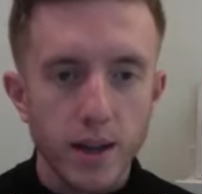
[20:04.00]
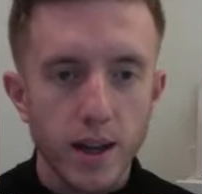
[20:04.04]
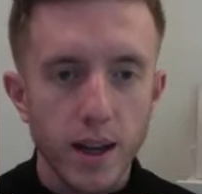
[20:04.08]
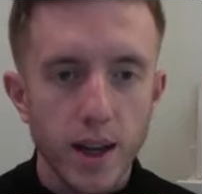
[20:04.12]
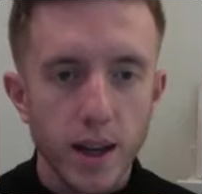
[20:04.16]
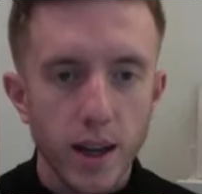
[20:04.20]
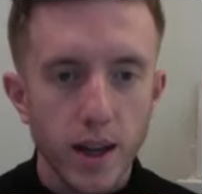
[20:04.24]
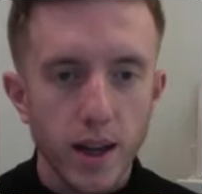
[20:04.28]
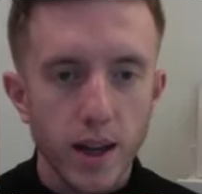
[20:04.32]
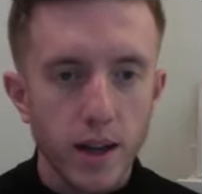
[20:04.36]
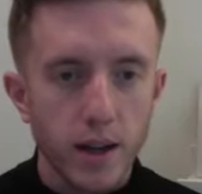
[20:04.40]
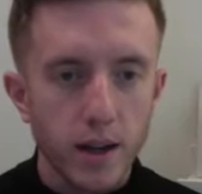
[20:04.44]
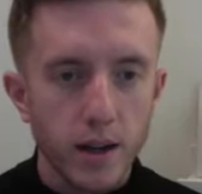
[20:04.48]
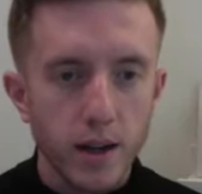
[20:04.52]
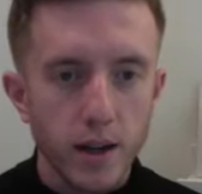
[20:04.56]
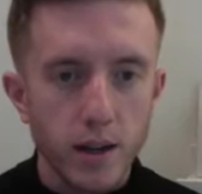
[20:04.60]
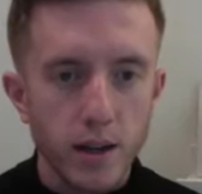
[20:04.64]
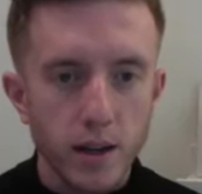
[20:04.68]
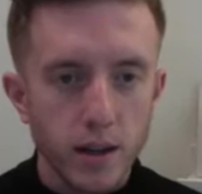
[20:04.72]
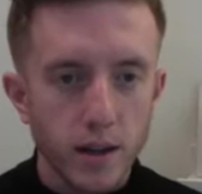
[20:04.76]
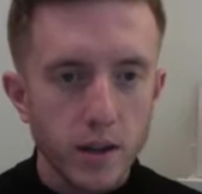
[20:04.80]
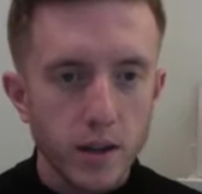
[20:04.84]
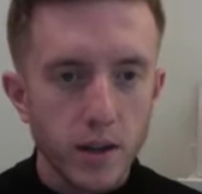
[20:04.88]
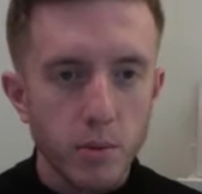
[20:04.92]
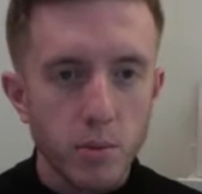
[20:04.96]

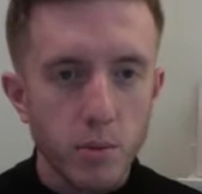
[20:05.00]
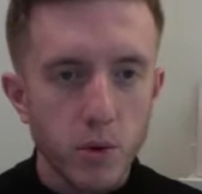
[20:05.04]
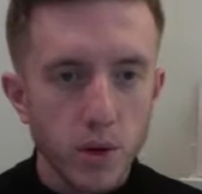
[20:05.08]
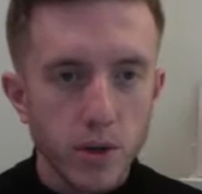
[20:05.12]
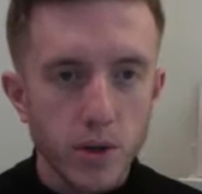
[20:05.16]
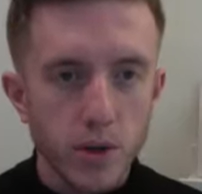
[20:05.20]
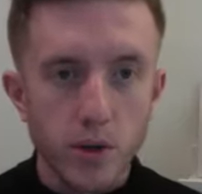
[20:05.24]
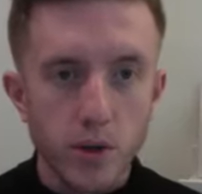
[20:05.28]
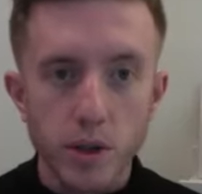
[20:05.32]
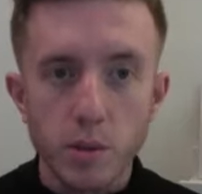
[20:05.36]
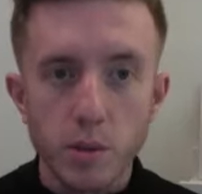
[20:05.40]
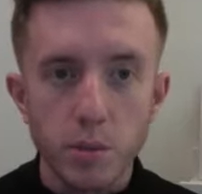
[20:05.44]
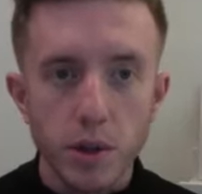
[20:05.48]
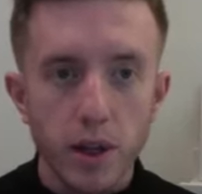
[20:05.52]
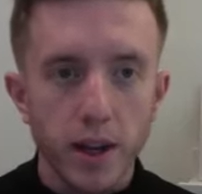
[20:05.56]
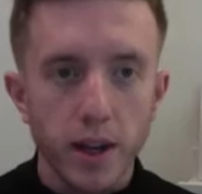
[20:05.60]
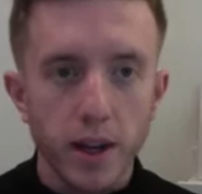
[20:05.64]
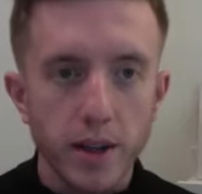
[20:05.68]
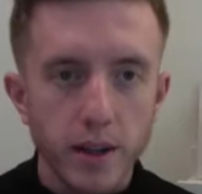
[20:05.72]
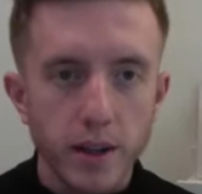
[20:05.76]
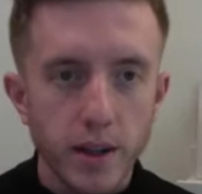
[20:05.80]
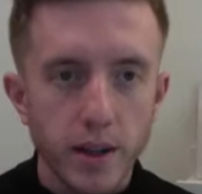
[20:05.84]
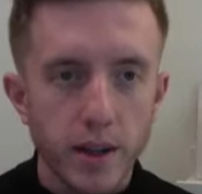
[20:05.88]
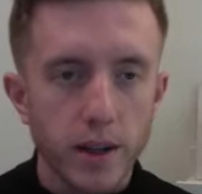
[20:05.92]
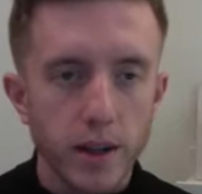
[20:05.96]
and, more
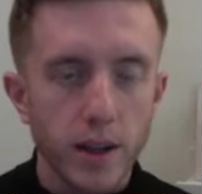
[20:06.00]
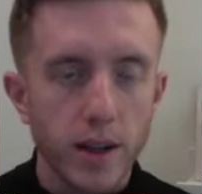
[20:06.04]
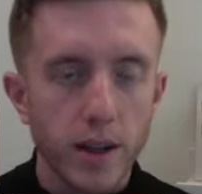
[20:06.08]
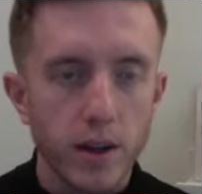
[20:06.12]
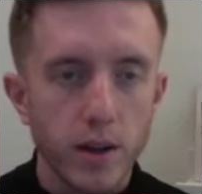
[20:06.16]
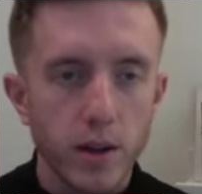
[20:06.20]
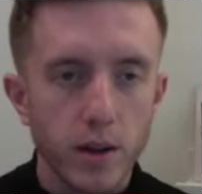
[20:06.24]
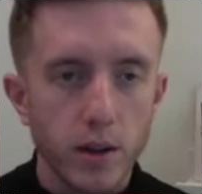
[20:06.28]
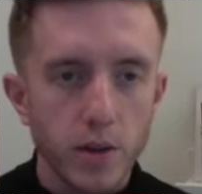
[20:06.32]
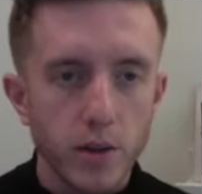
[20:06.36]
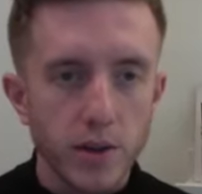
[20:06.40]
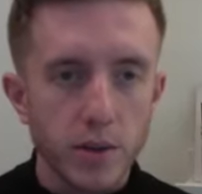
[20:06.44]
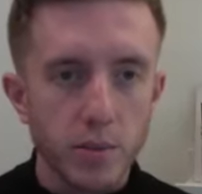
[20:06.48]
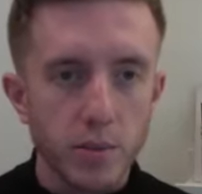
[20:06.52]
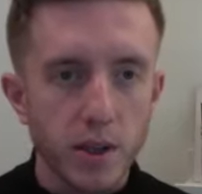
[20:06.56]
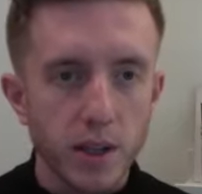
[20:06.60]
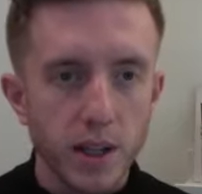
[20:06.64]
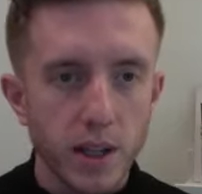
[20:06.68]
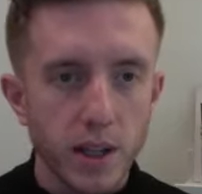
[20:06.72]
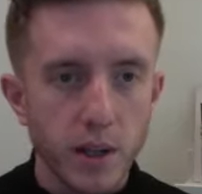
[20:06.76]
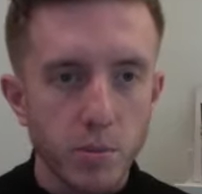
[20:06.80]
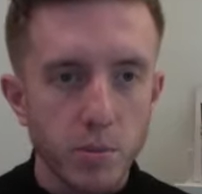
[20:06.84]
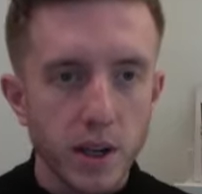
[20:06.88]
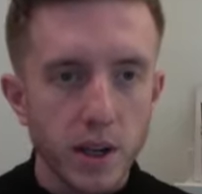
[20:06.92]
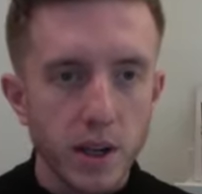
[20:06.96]
streamlined and ultimately
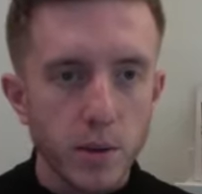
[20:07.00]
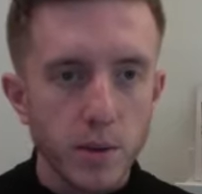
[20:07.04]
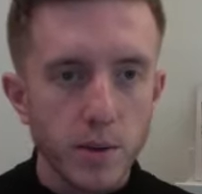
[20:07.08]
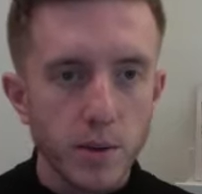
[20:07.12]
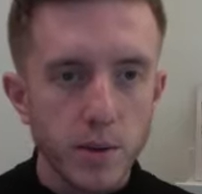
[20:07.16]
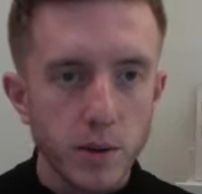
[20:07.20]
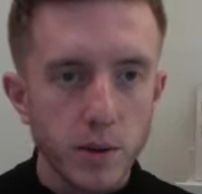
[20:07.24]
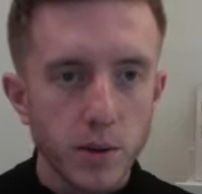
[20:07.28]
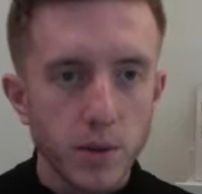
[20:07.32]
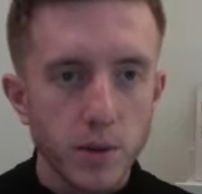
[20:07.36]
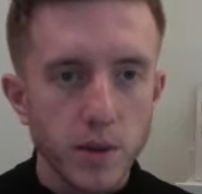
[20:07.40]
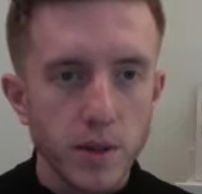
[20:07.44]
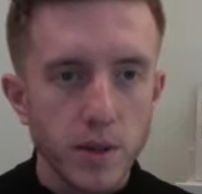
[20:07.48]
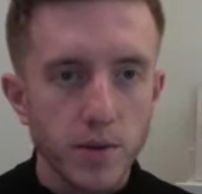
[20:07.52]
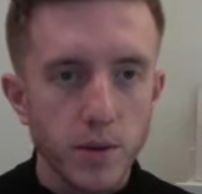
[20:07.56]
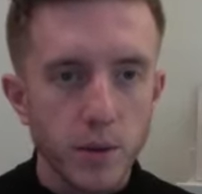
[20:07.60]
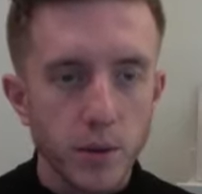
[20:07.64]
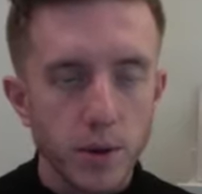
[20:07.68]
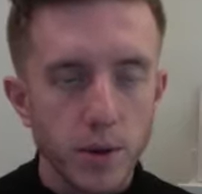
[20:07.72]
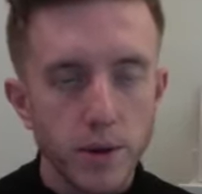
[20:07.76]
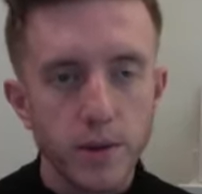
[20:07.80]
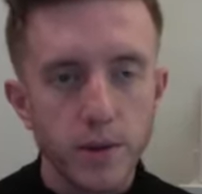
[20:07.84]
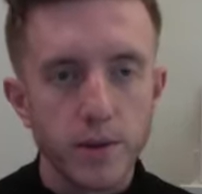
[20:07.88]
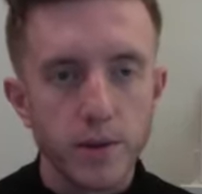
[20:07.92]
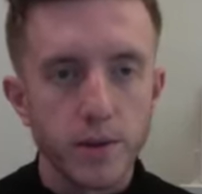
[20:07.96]
getting better results
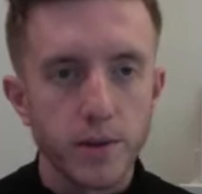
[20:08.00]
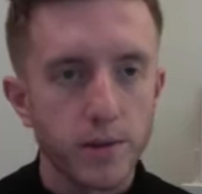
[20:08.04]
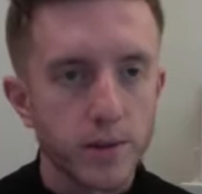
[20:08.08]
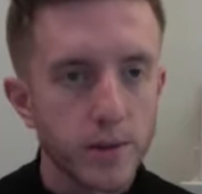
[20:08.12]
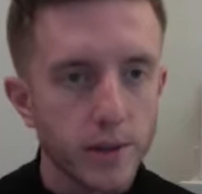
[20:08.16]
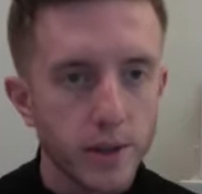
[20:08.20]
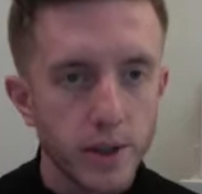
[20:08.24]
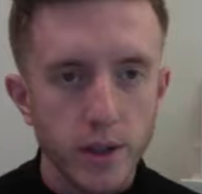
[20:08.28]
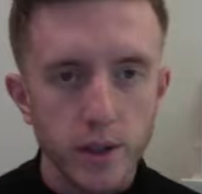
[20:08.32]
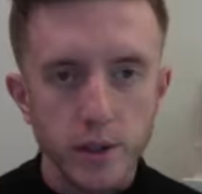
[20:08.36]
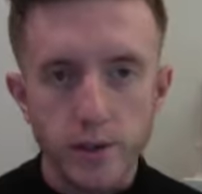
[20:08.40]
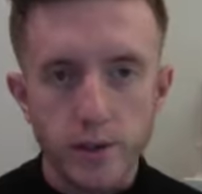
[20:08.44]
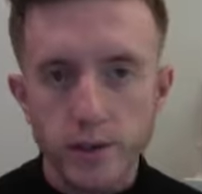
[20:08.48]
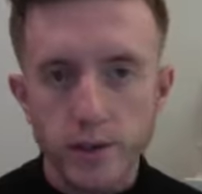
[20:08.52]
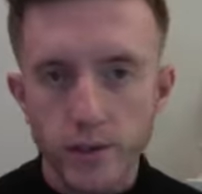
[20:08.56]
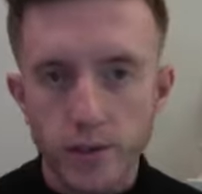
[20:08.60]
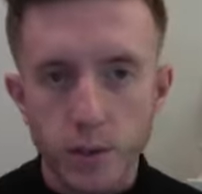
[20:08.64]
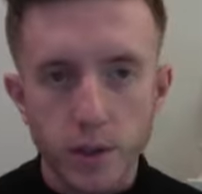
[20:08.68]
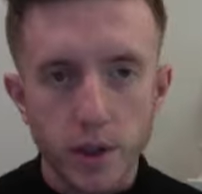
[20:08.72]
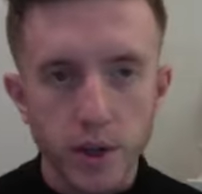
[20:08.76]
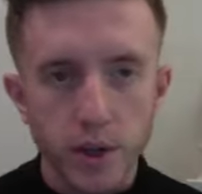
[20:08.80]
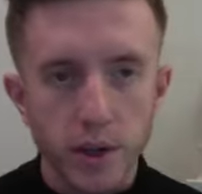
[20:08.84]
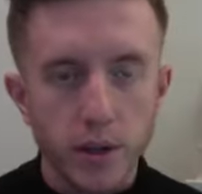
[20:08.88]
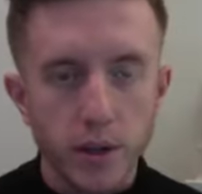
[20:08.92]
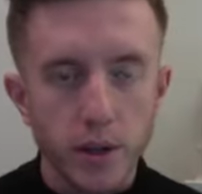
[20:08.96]
for
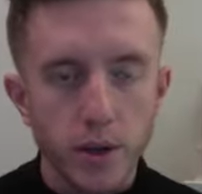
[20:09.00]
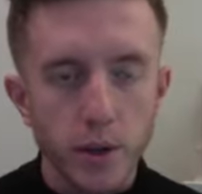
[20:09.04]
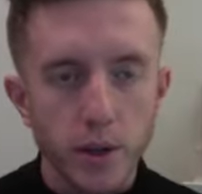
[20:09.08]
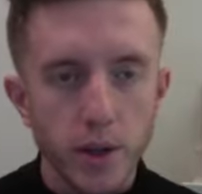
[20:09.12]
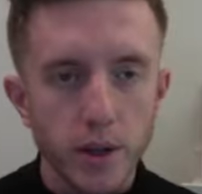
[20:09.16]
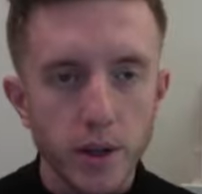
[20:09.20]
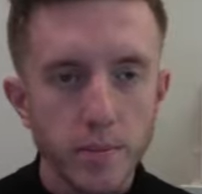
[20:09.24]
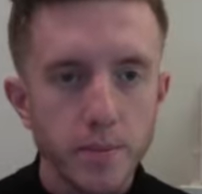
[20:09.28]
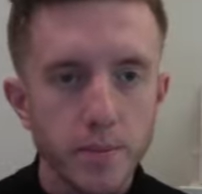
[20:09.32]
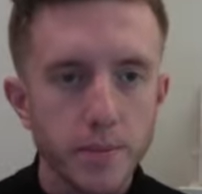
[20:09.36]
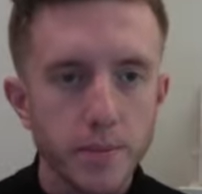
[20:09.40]
what you're doing.